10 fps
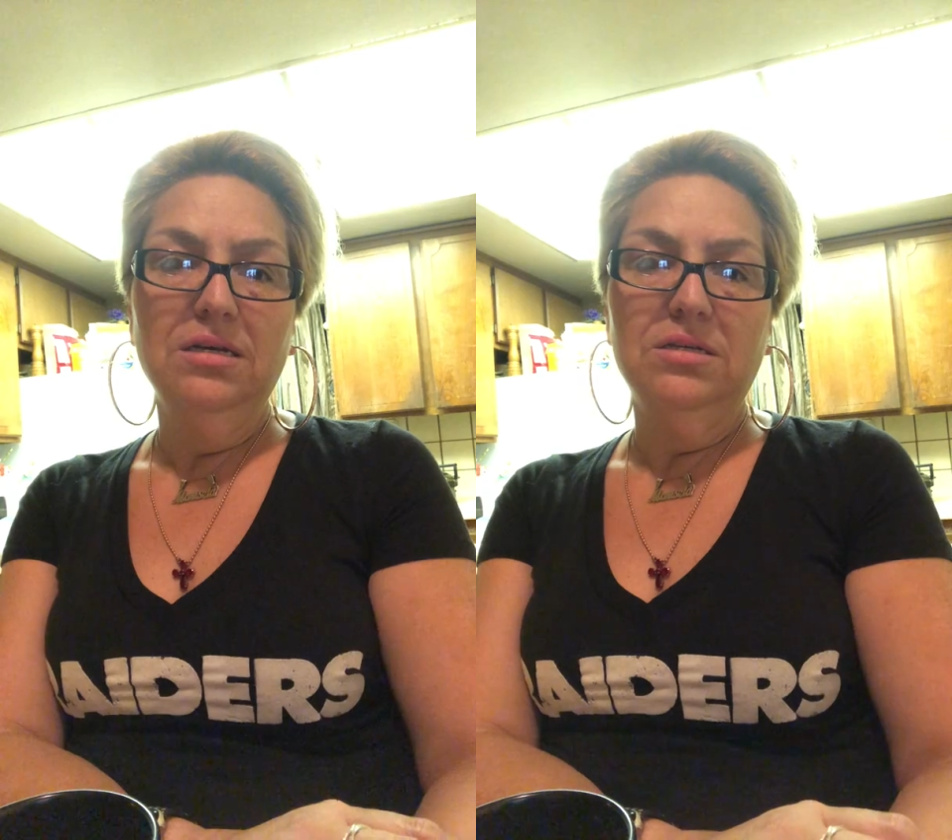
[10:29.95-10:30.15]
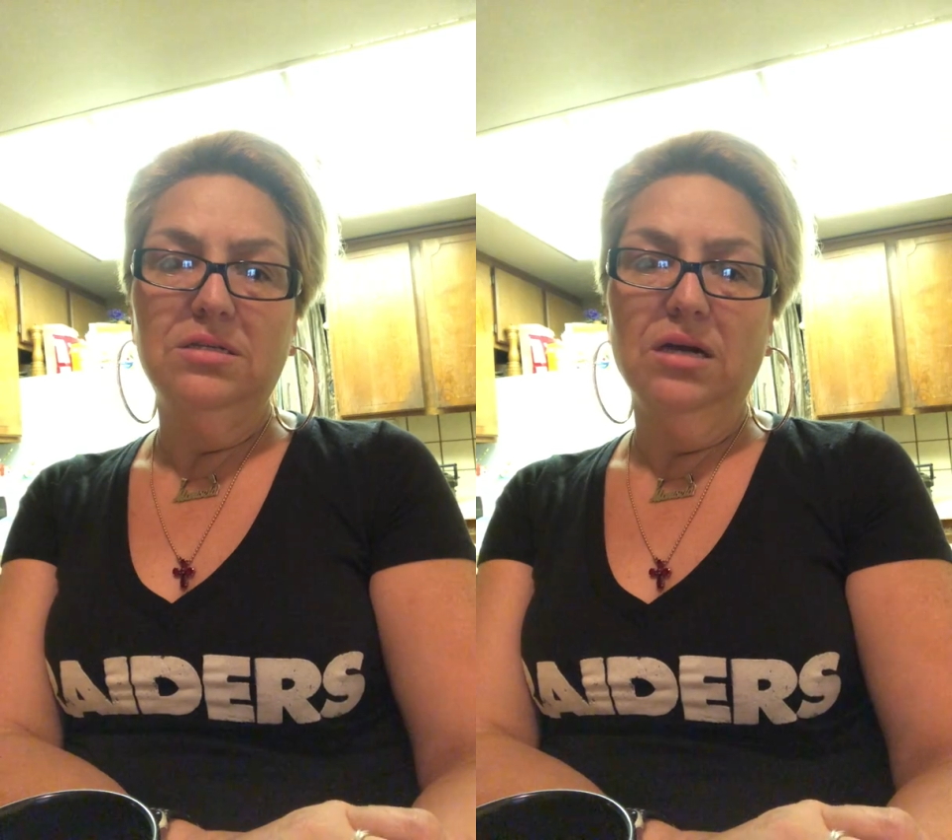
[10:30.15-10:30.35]

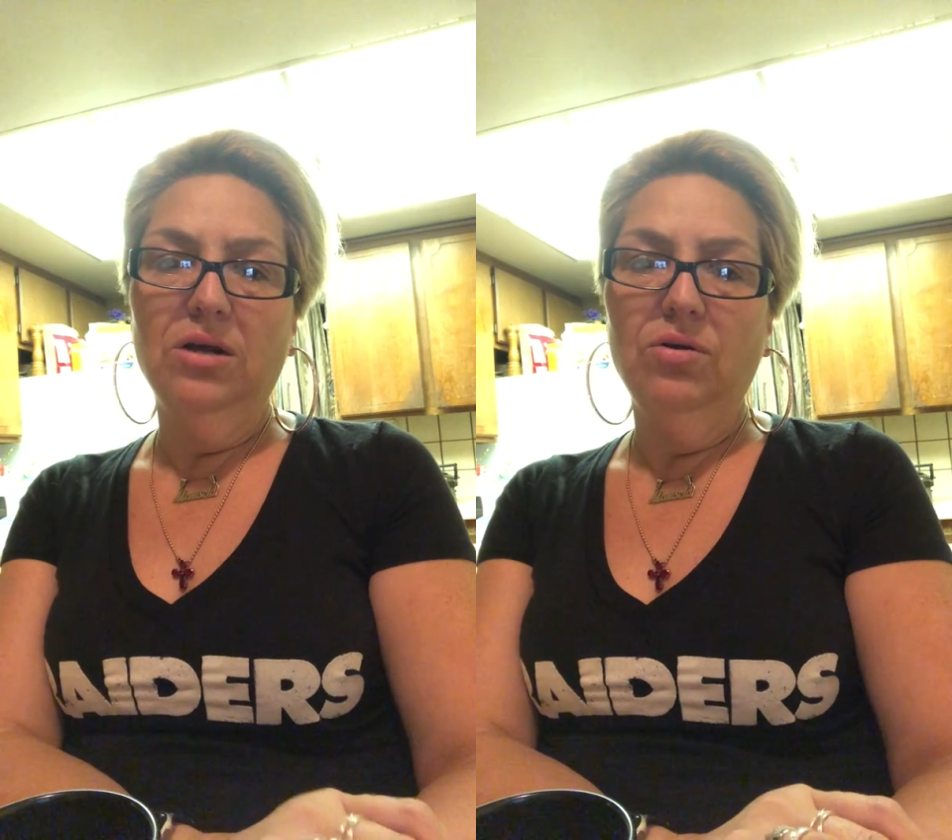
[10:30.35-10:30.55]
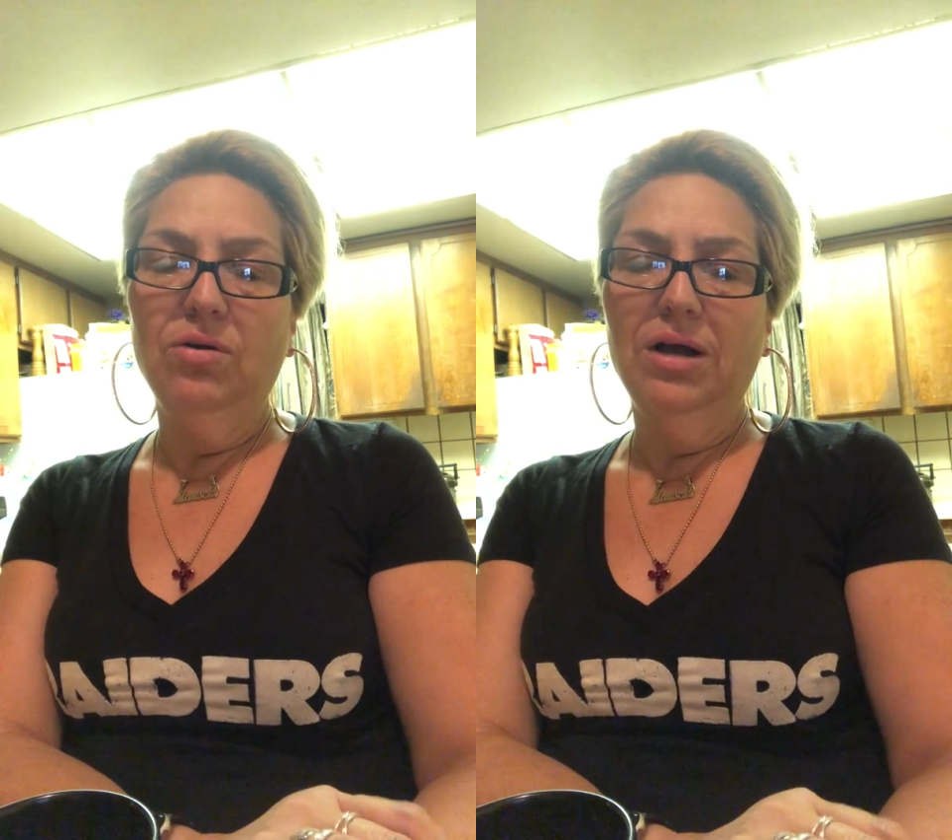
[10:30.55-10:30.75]

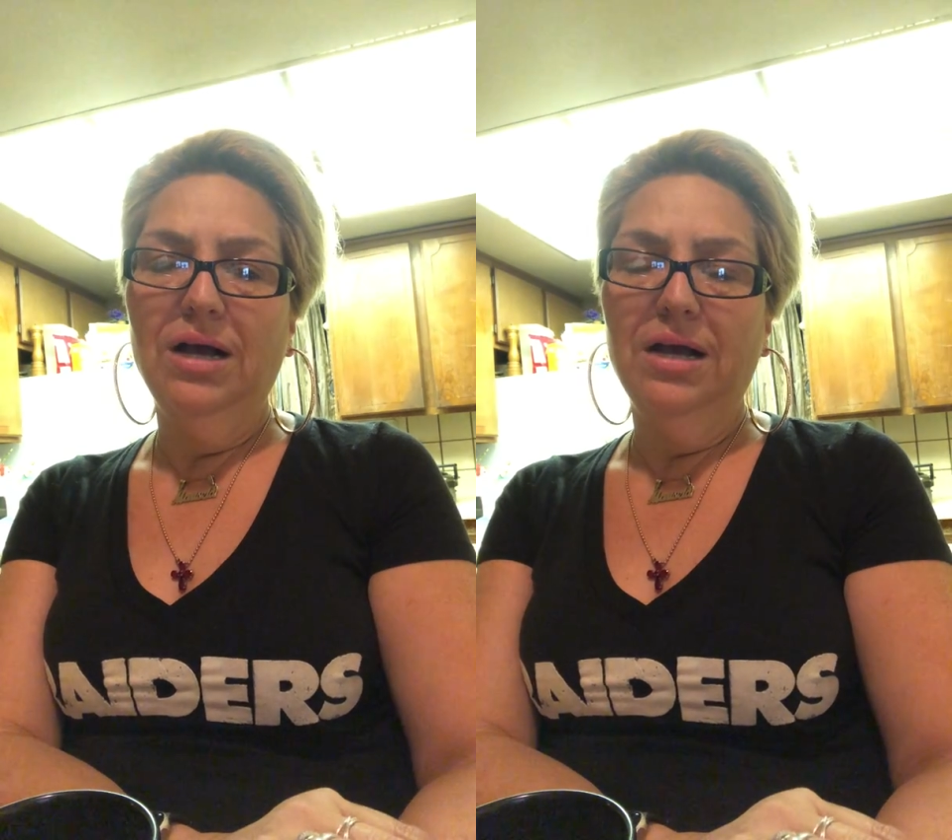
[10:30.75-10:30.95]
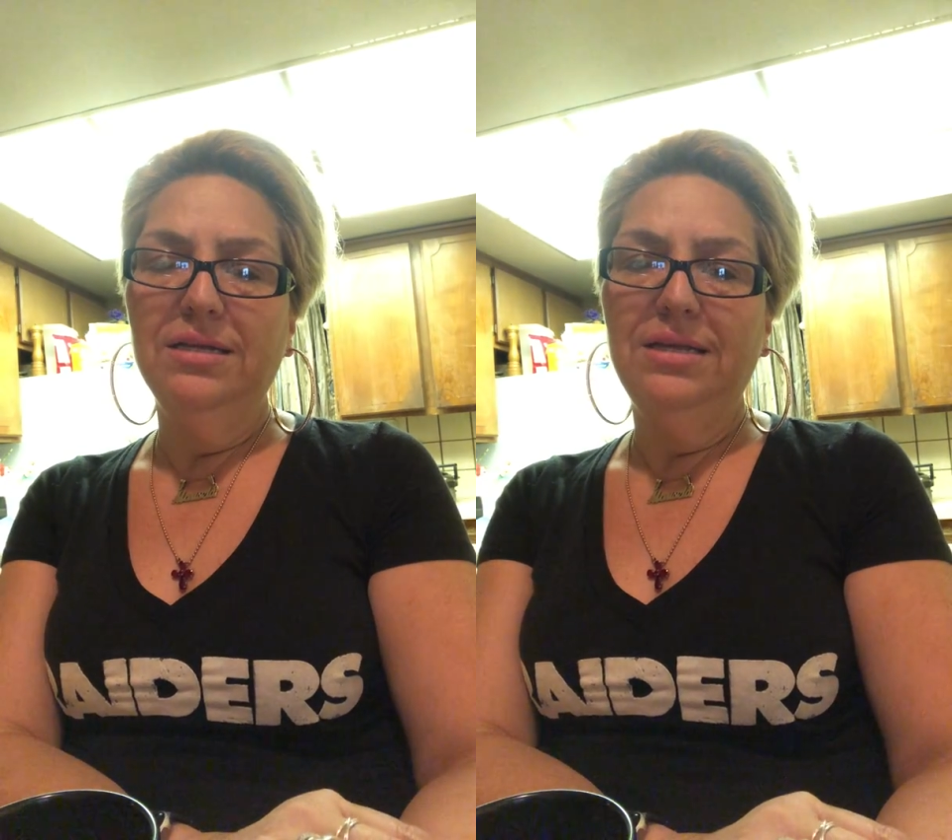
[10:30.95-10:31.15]
So
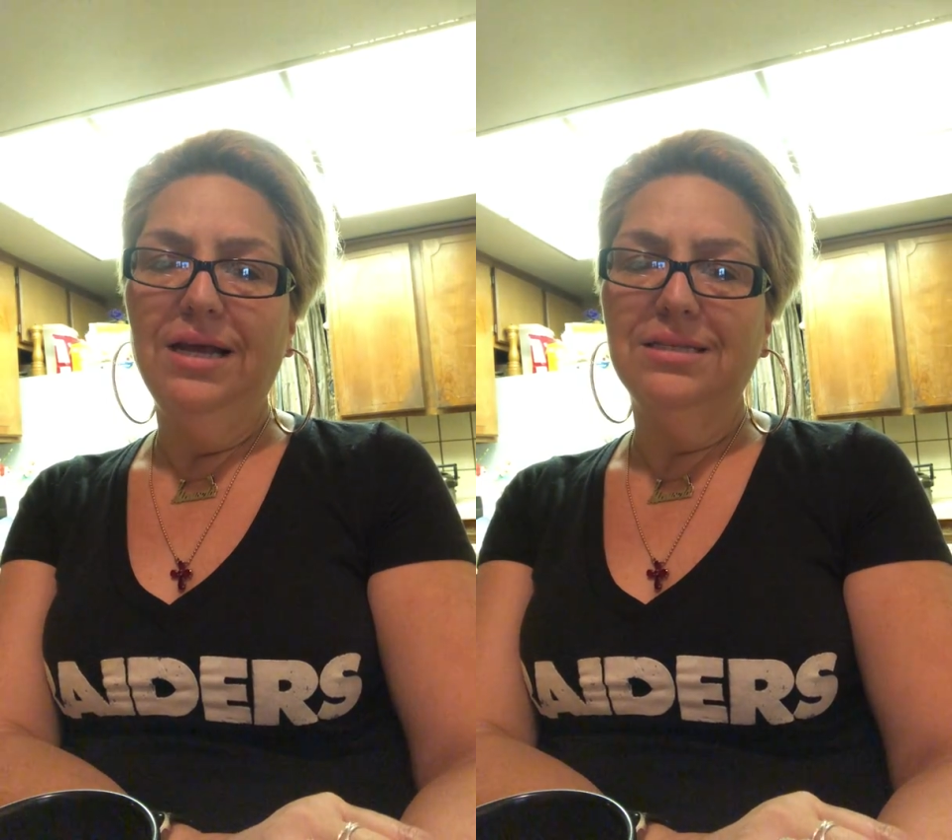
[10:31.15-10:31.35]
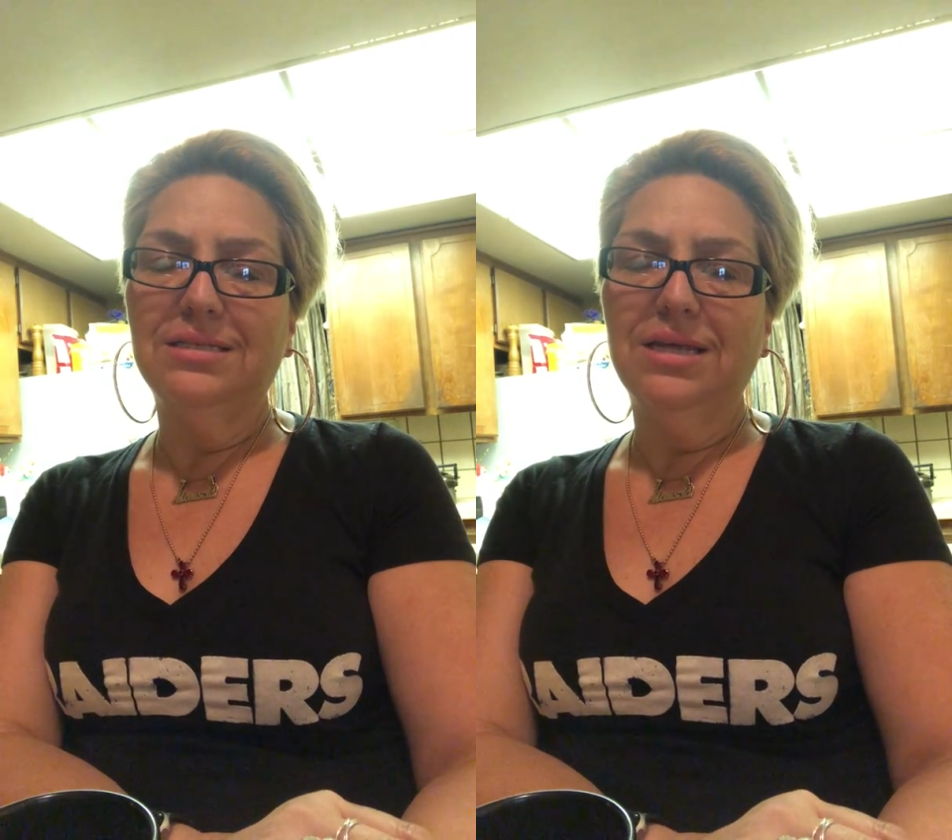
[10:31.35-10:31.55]

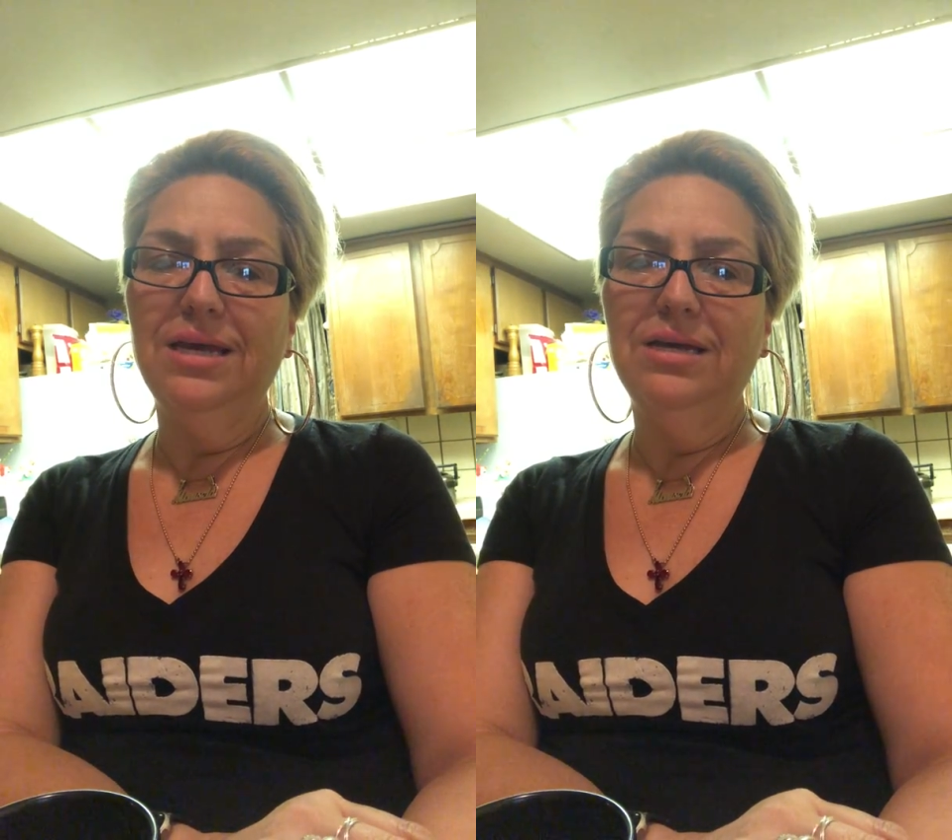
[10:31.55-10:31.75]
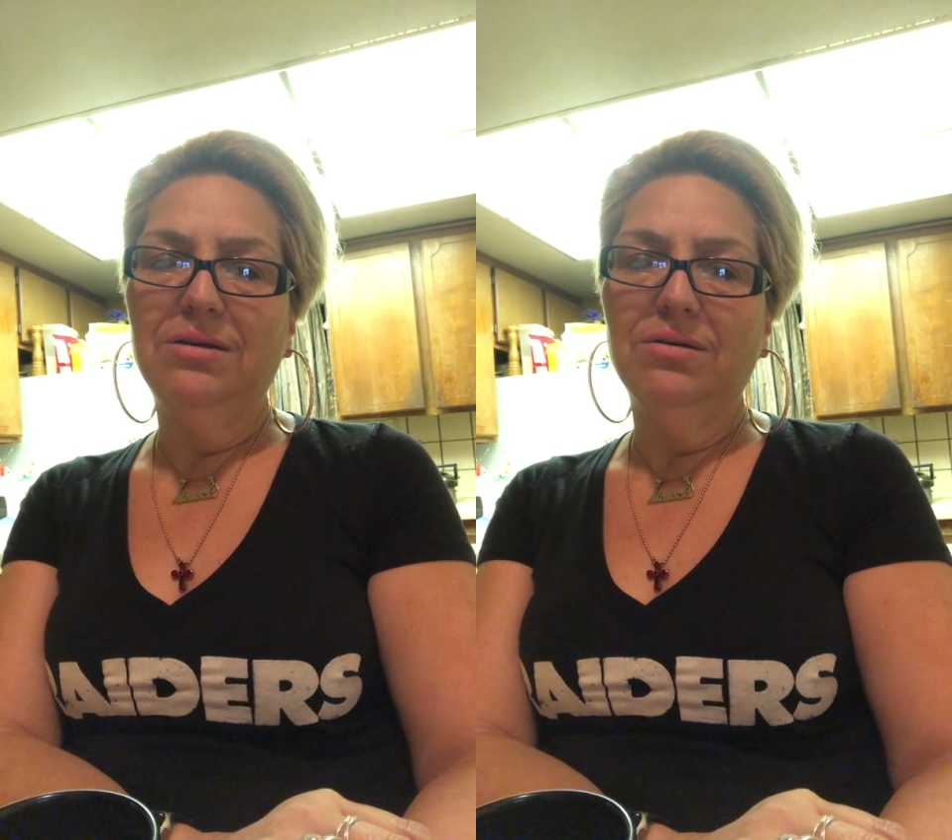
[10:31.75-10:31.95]
that's
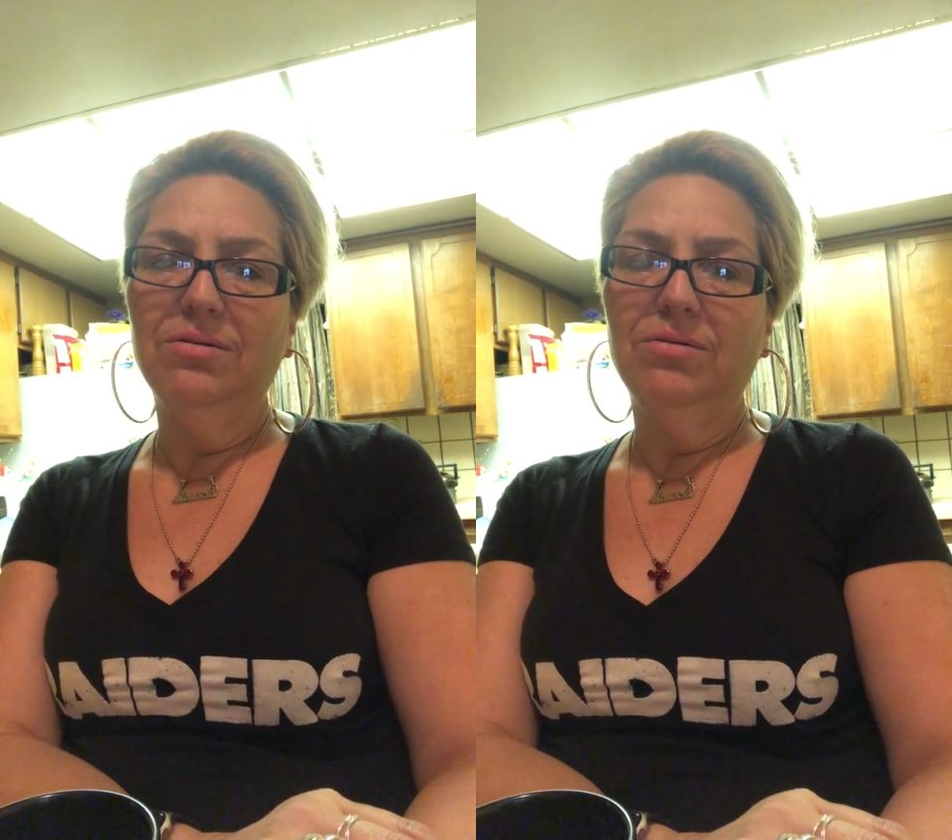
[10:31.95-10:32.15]
like,